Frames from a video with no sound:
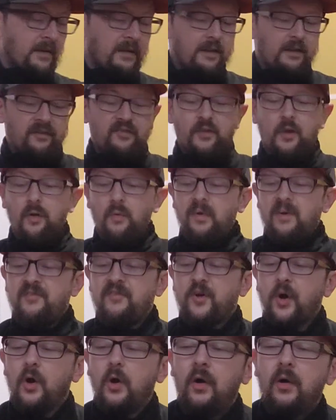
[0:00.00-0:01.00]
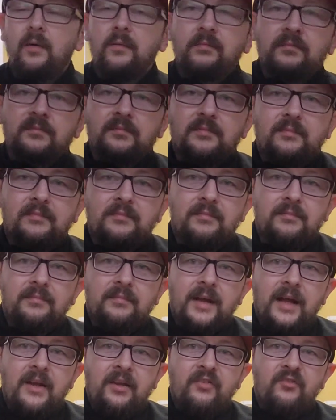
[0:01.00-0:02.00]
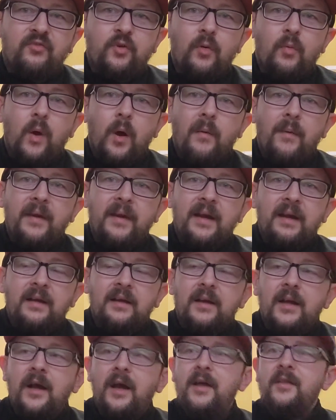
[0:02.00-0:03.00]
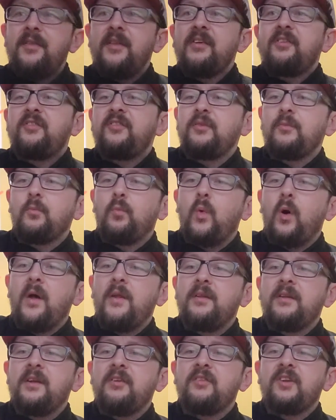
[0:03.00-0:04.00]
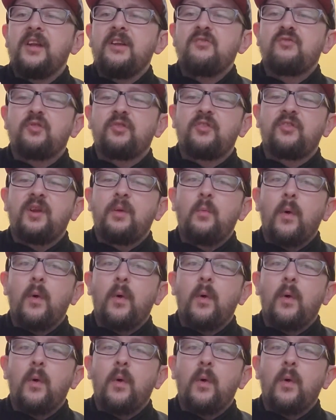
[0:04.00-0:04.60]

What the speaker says: So we've got Astro Warrior, and this one is an interesting